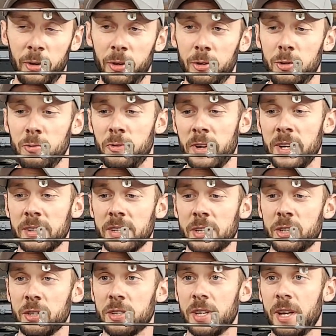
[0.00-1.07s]
the 2 fans I
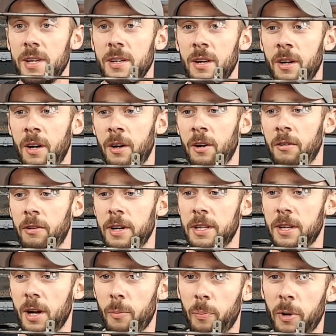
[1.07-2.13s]
should say, right
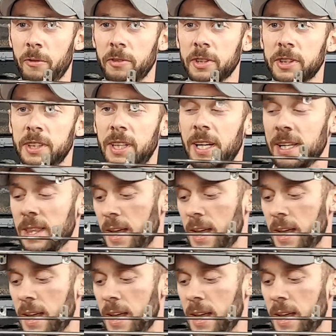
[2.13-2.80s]
there perfectly like